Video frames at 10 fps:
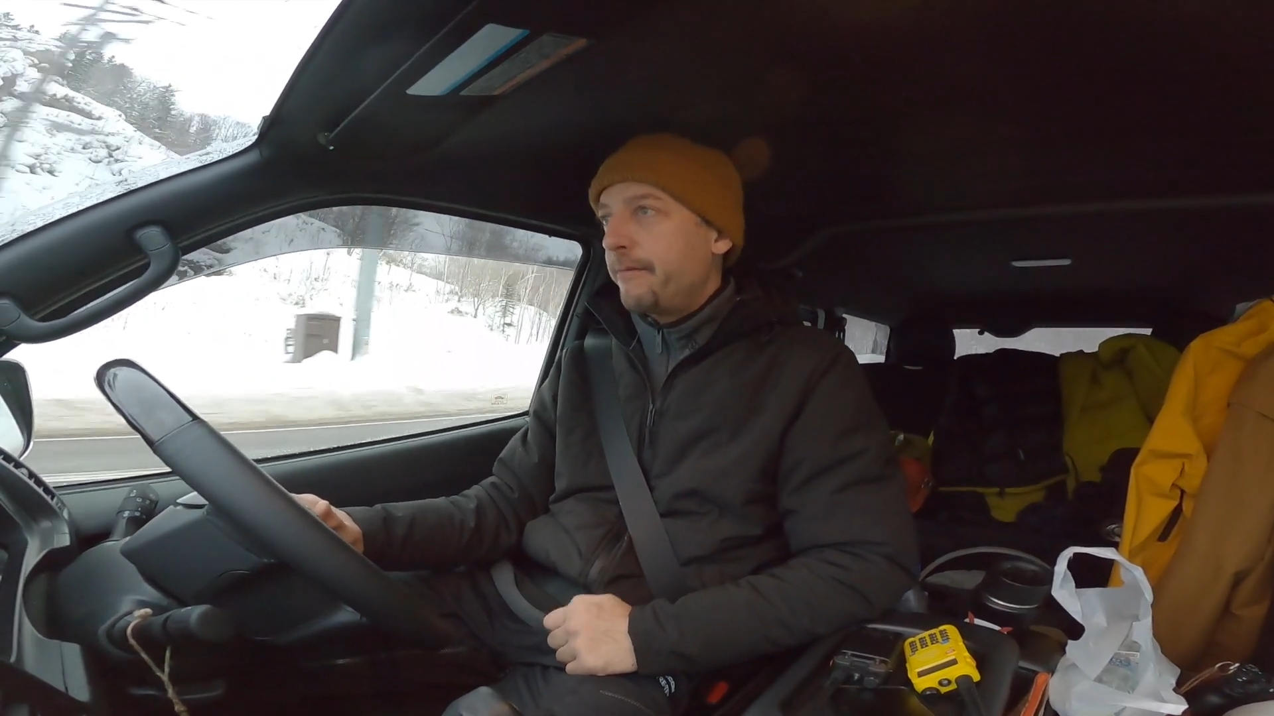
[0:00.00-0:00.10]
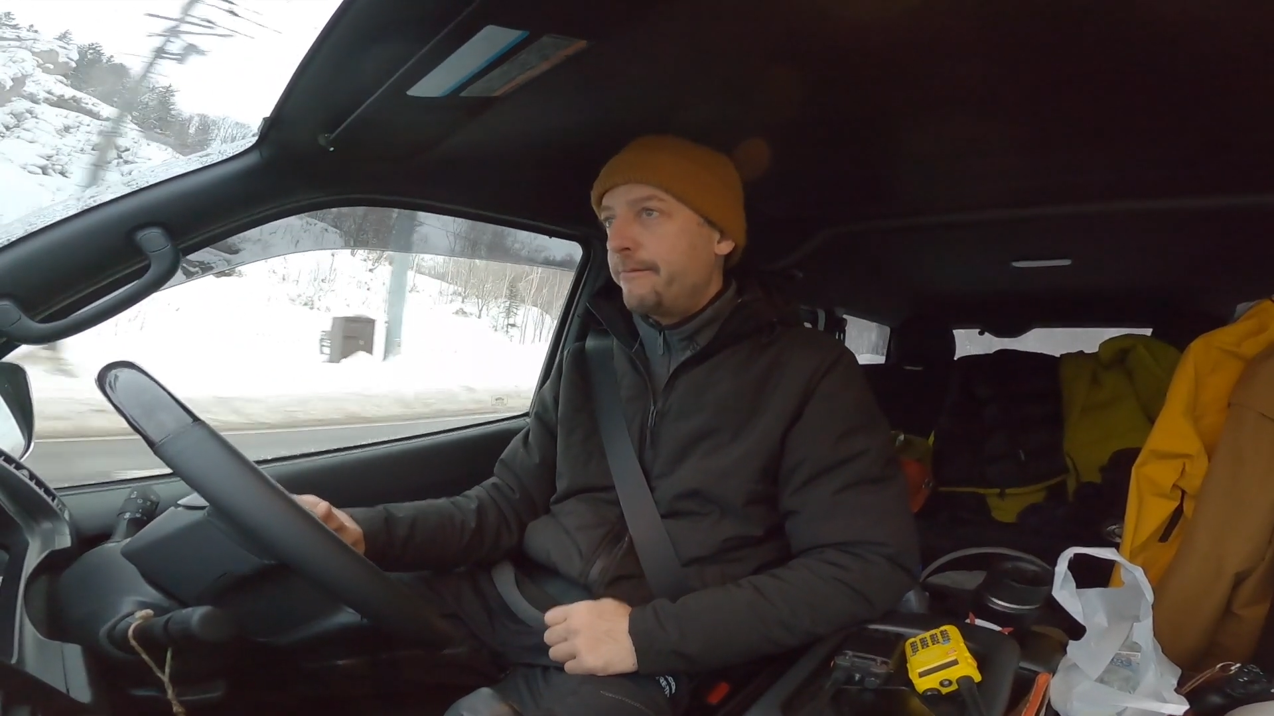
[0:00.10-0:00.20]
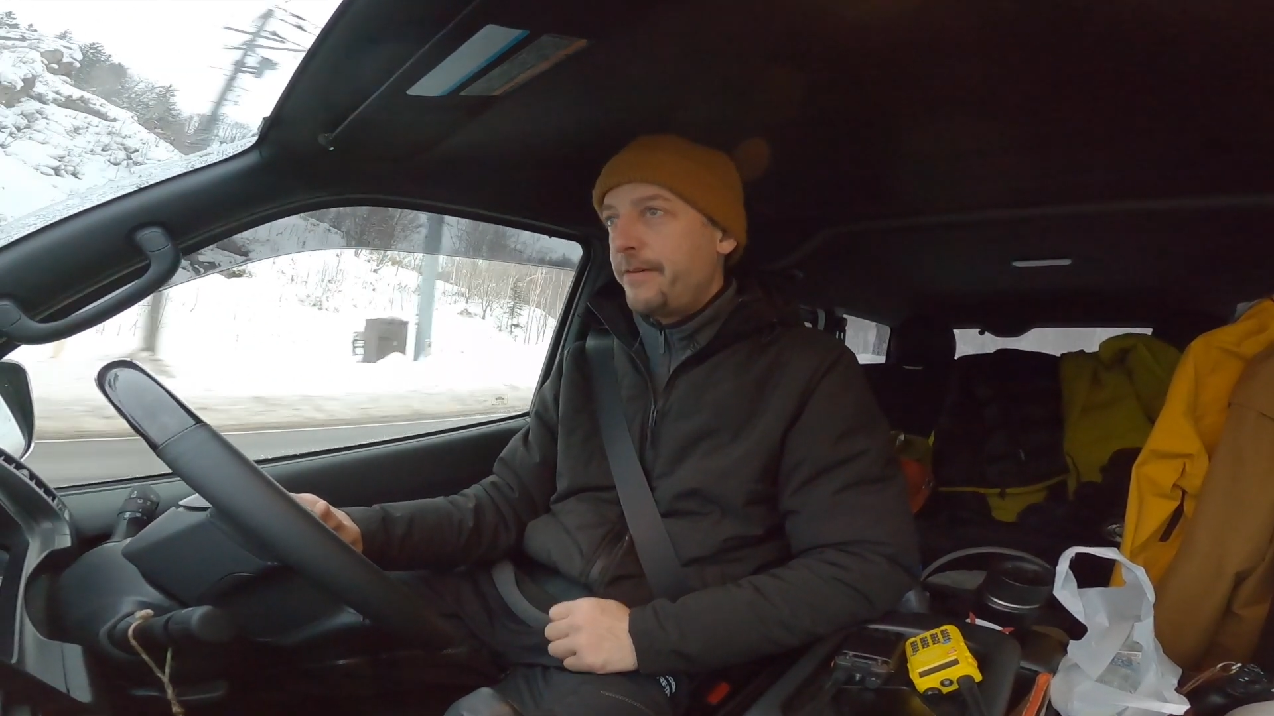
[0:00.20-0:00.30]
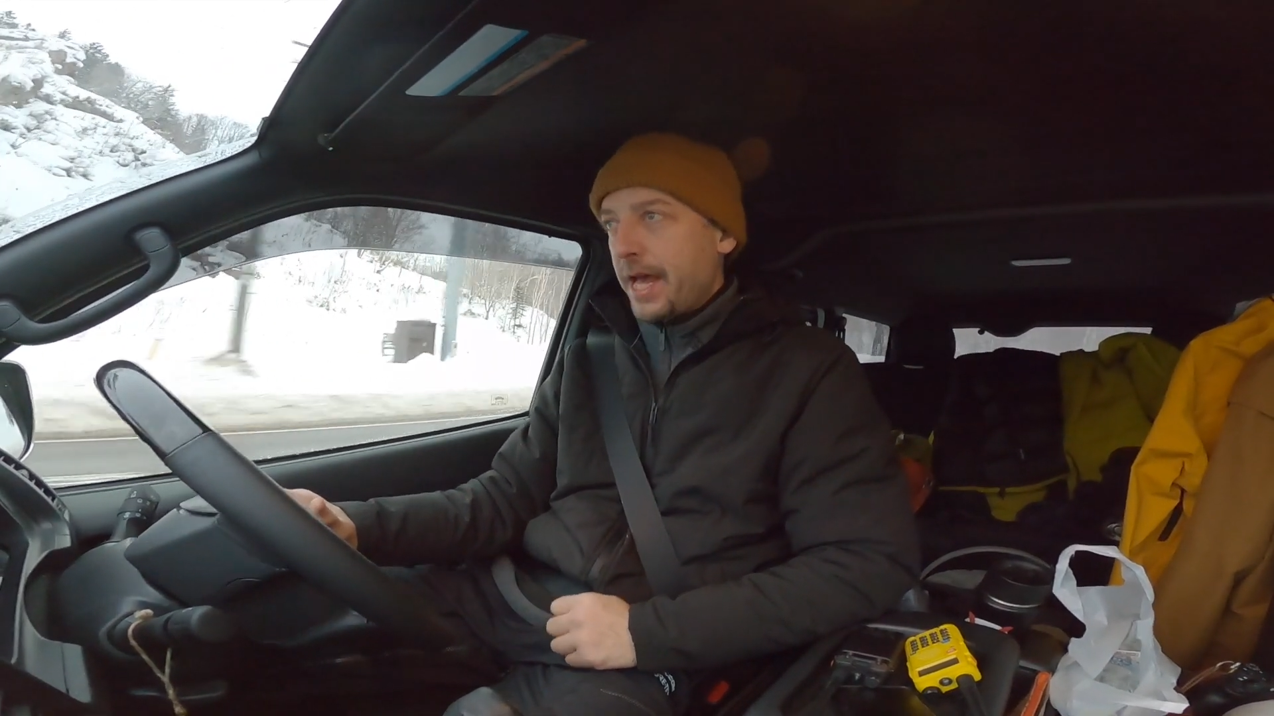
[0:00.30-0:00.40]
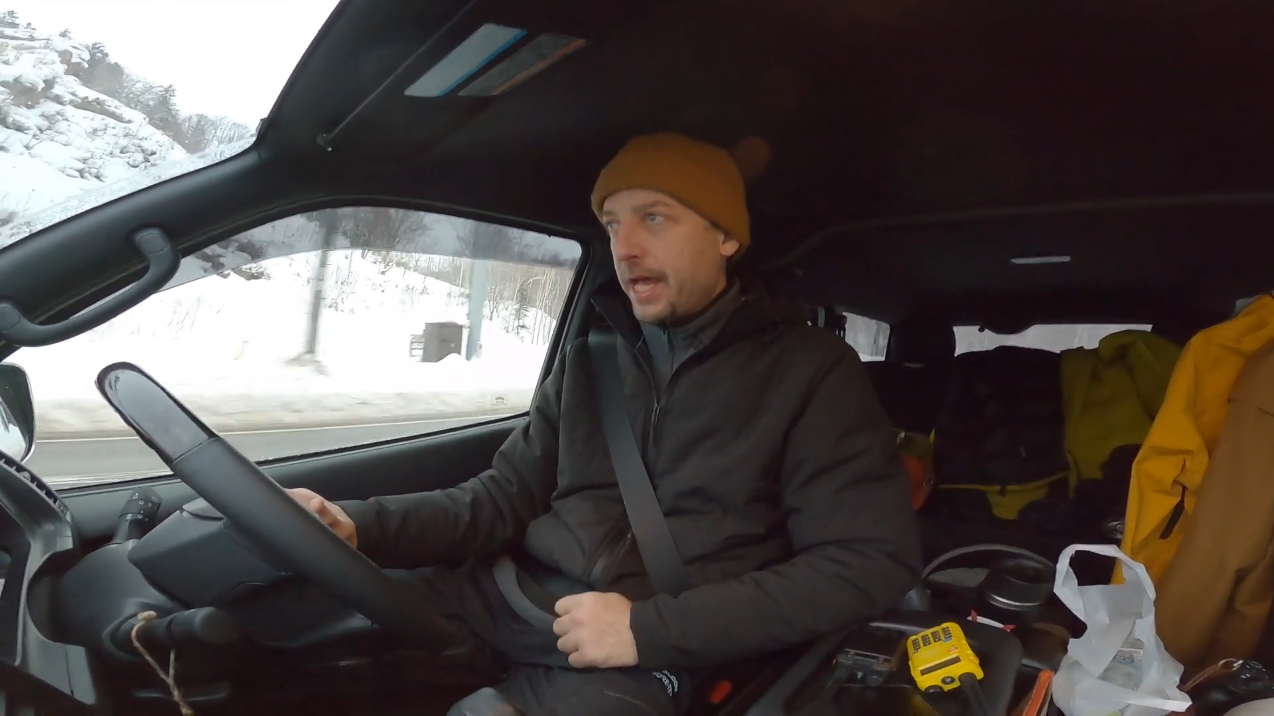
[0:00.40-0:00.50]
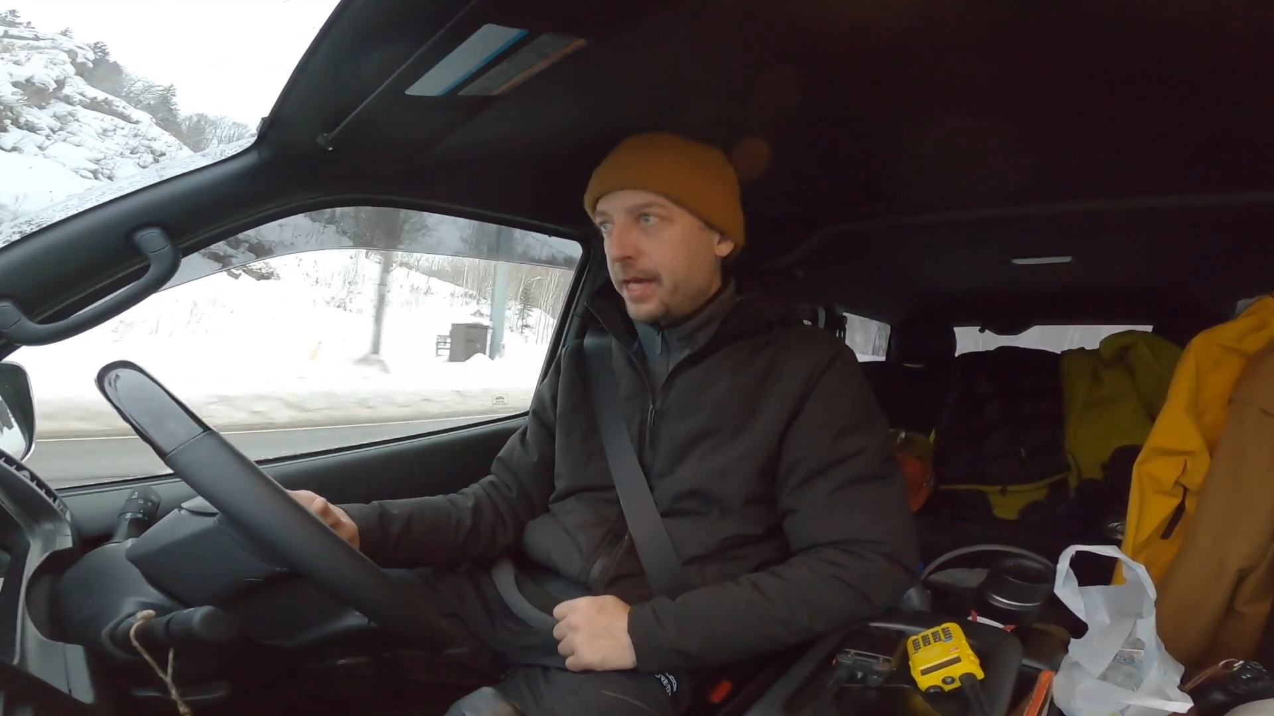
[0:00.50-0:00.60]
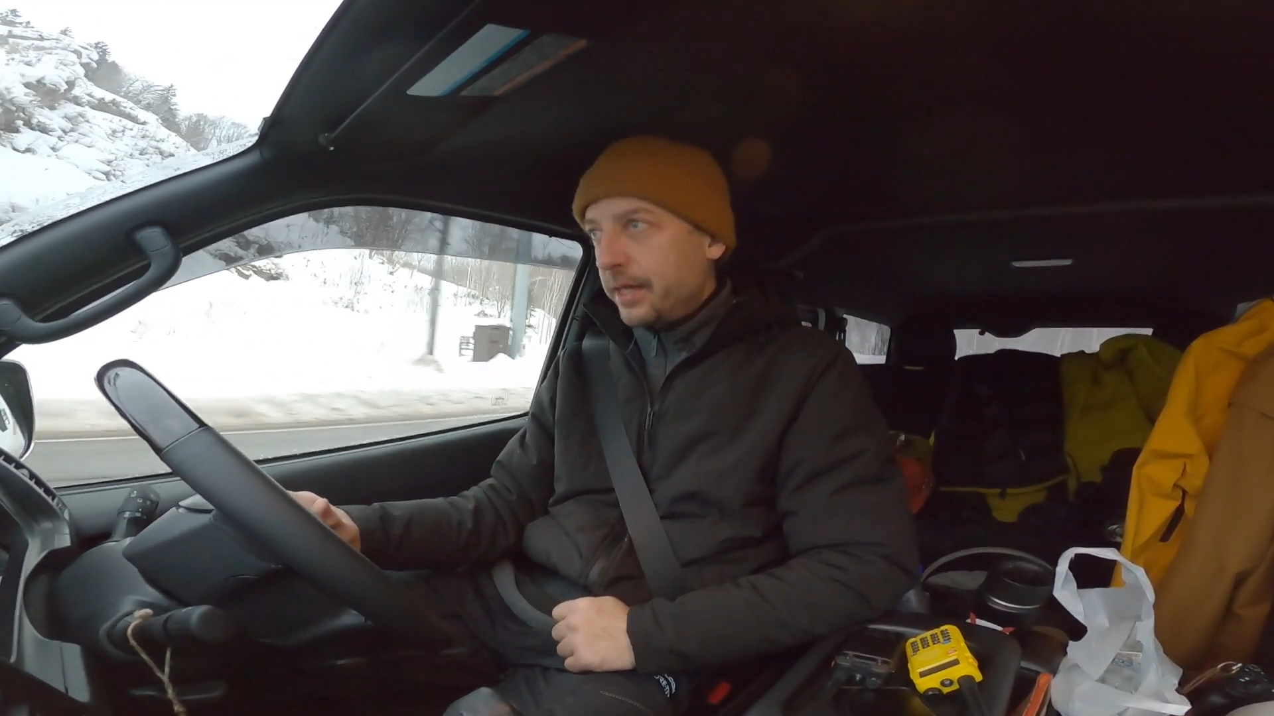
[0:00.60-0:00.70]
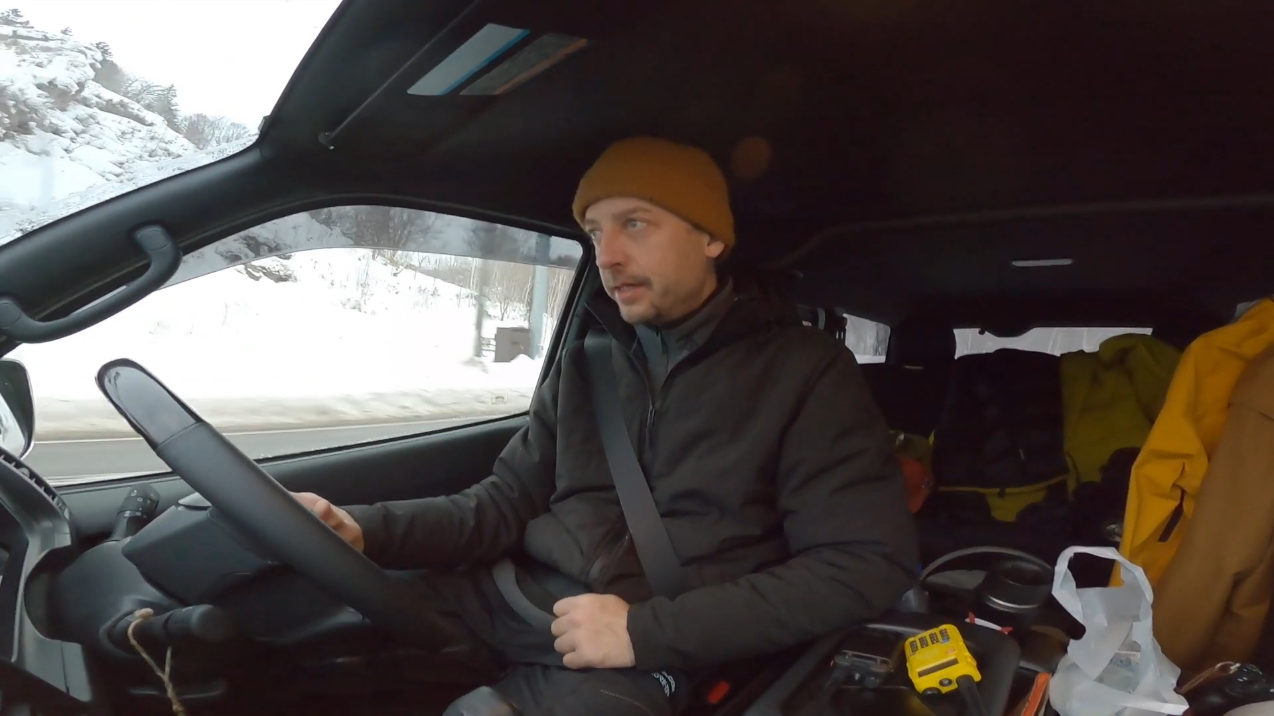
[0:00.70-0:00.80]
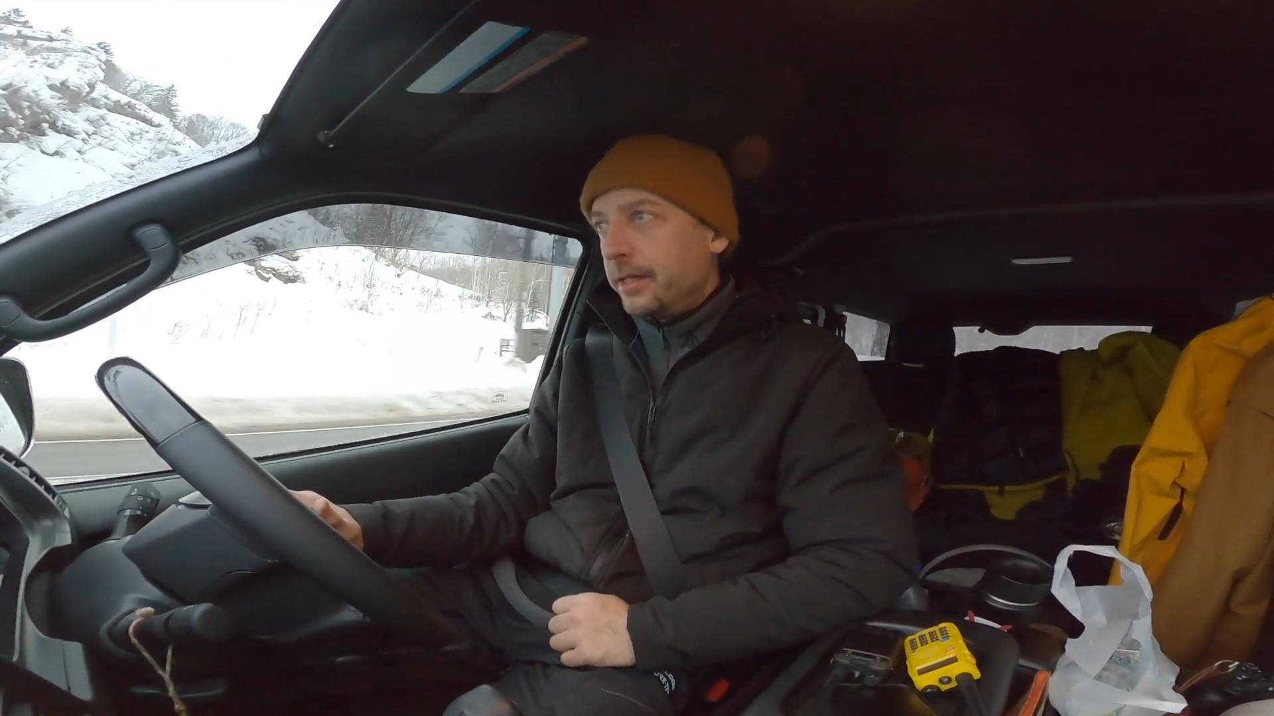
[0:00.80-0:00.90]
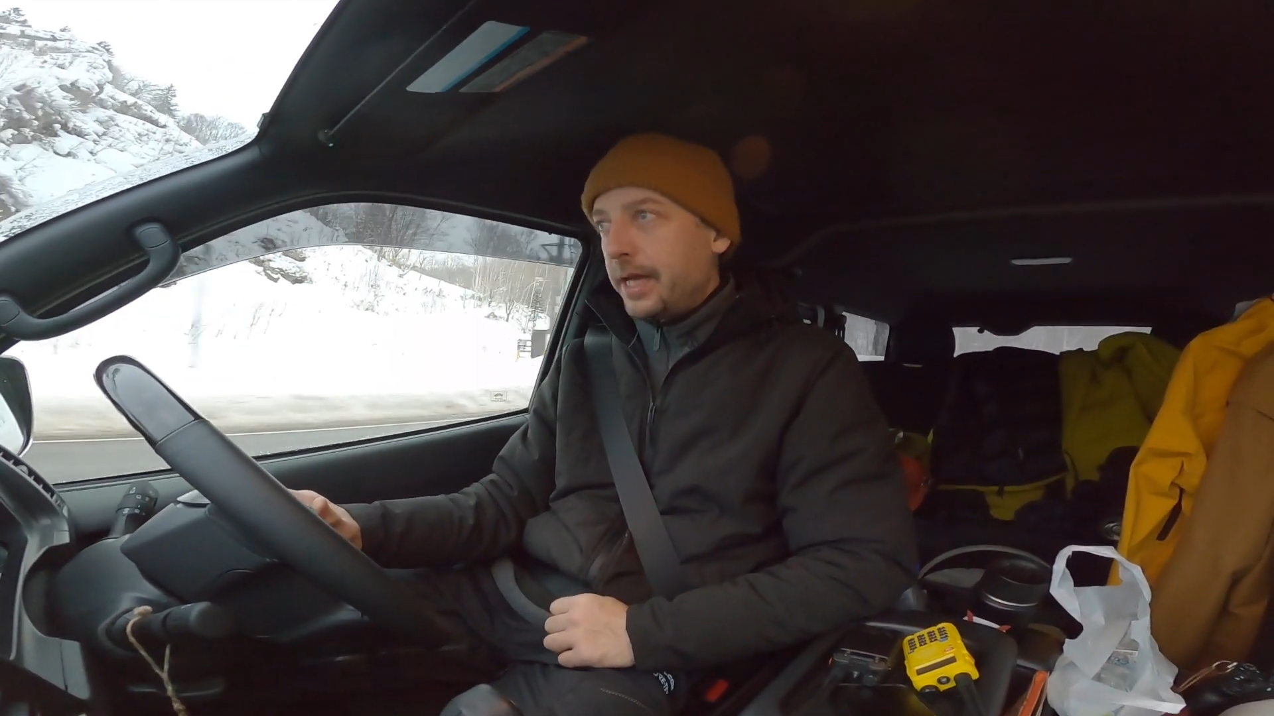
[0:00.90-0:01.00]

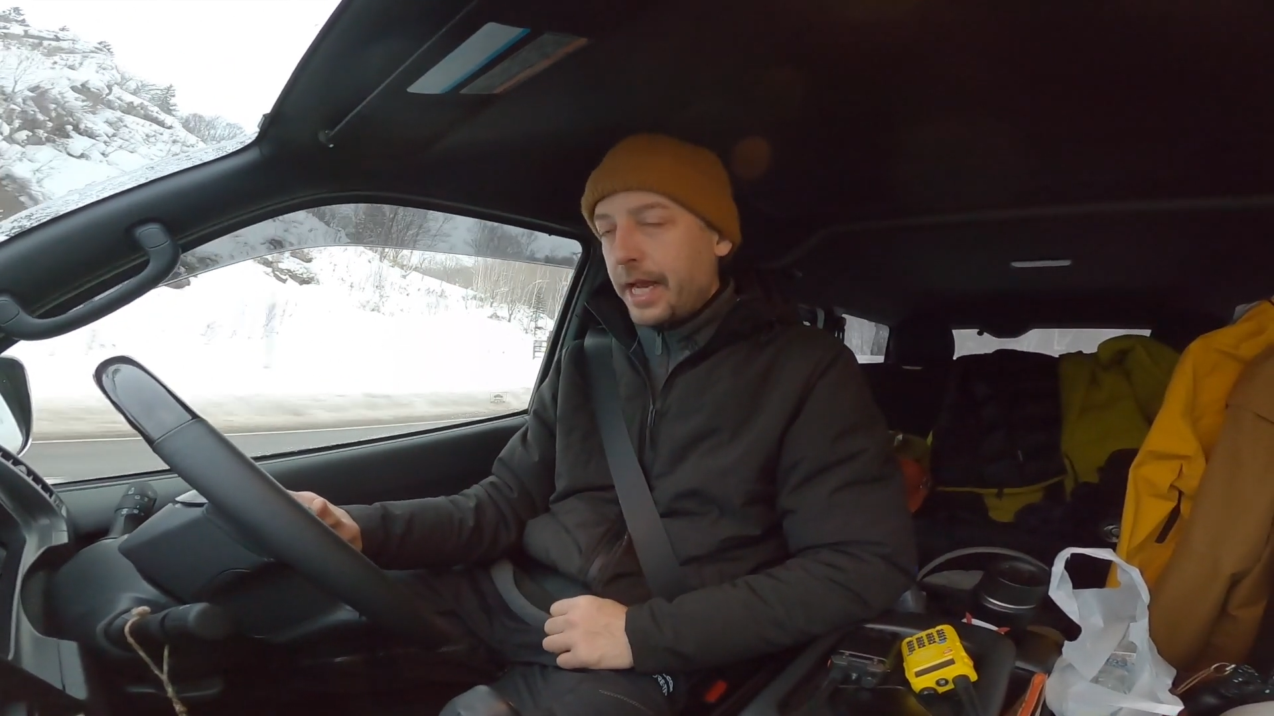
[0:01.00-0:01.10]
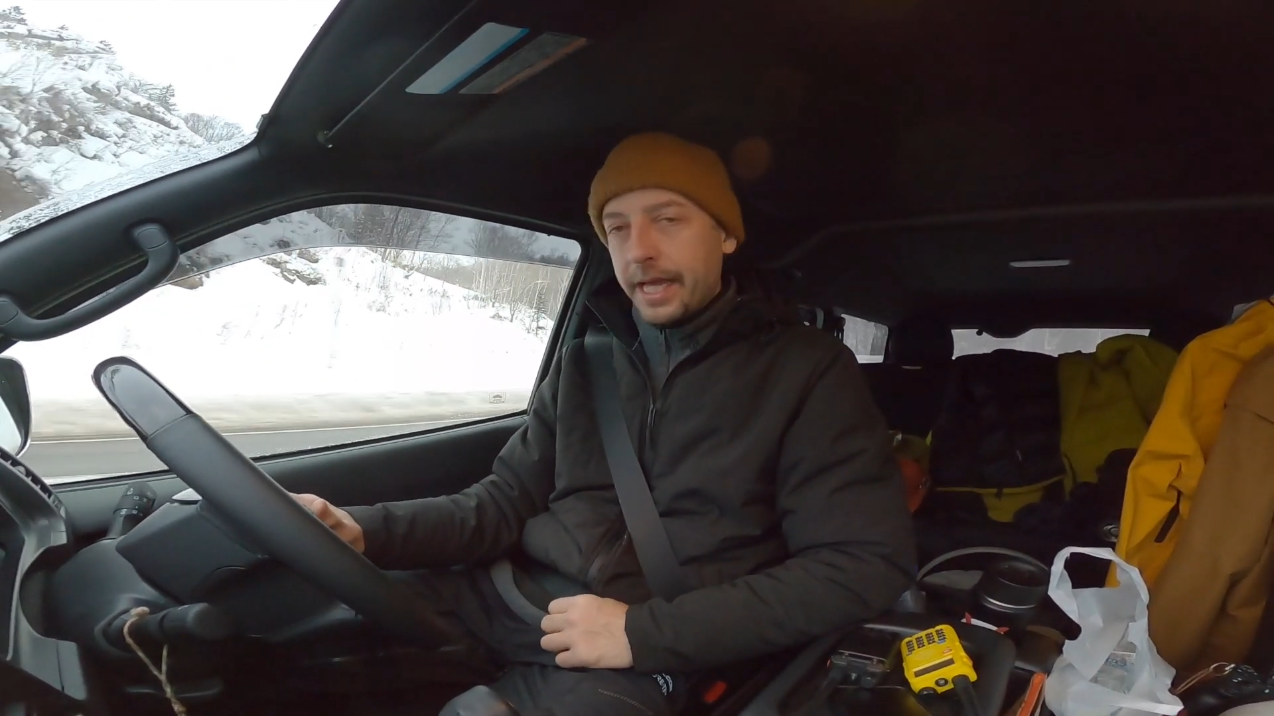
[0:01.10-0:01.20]
van,